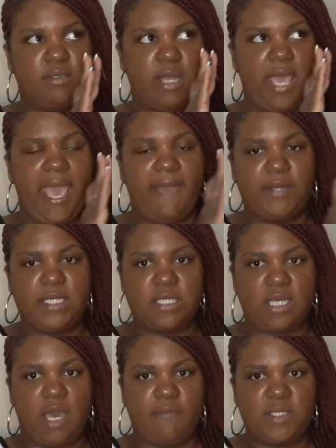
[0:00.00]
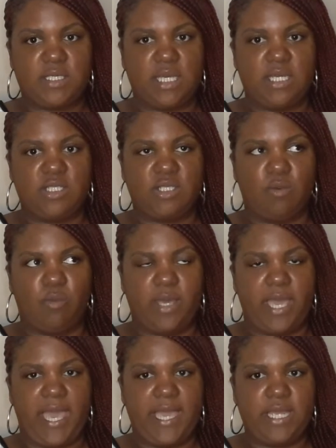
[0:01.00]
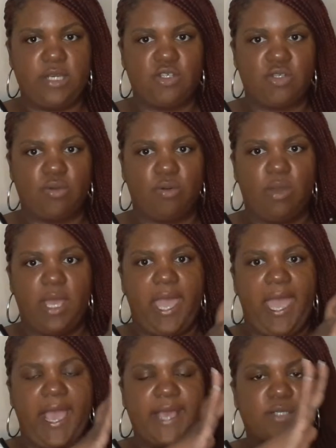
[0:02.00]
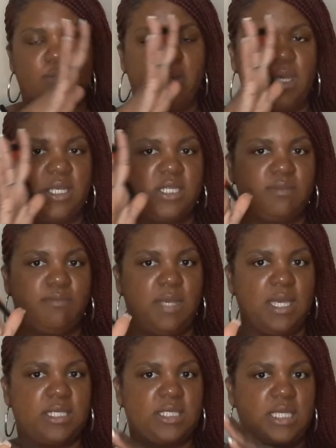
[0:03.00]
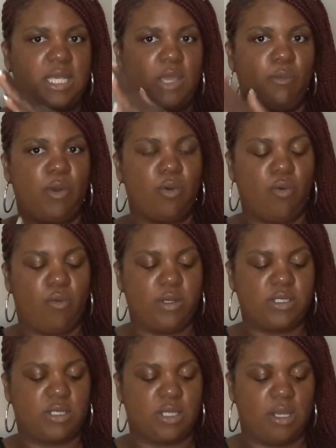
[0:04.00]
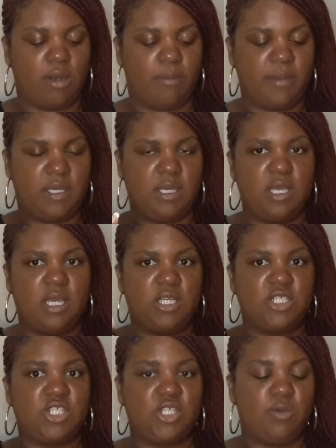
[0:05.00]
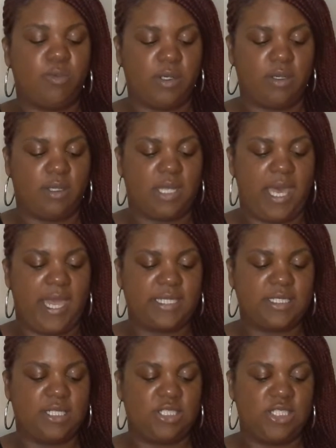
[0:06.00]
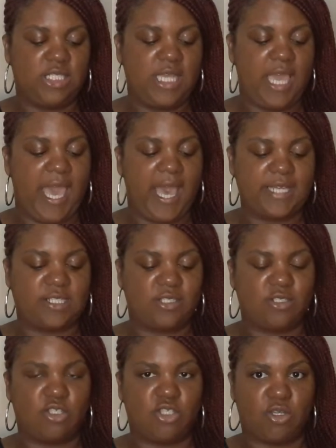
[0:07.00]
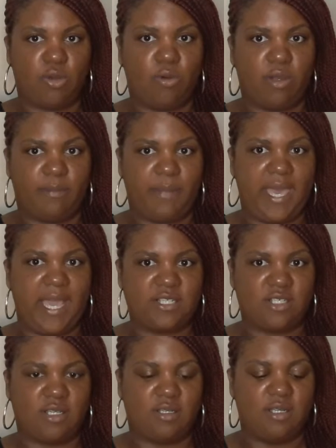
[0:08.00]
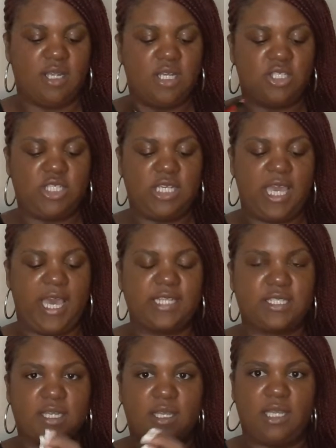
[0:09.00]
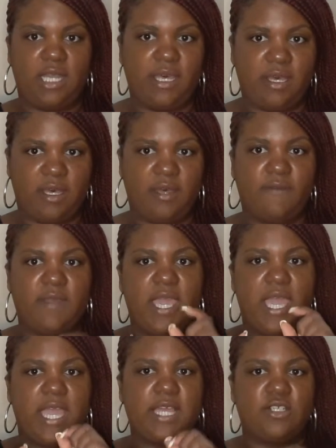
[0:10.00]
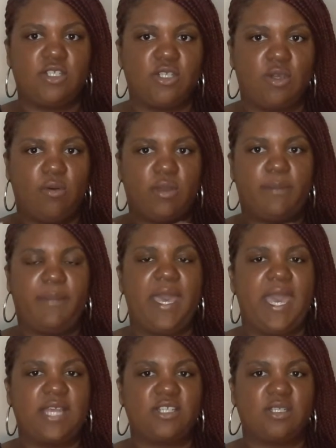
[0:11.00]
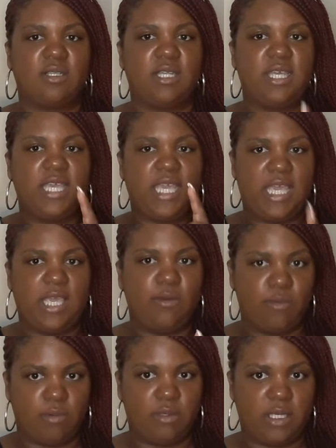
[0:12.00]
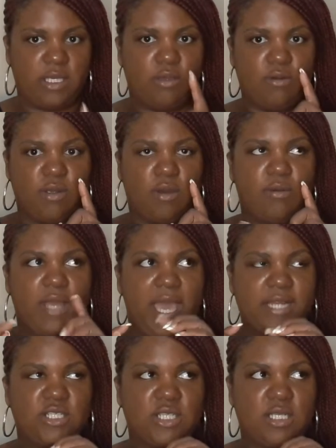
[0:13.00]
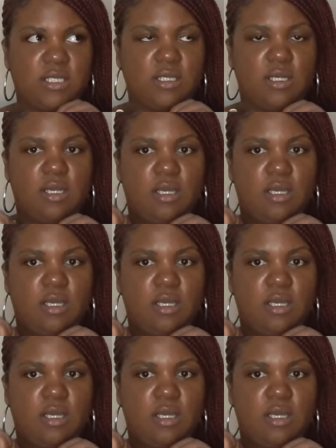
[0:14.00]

having this conversation with Angel, as well as mixed in with going to therapy, she realized that she has to show compassion. She has to love and show compassionately equally, not just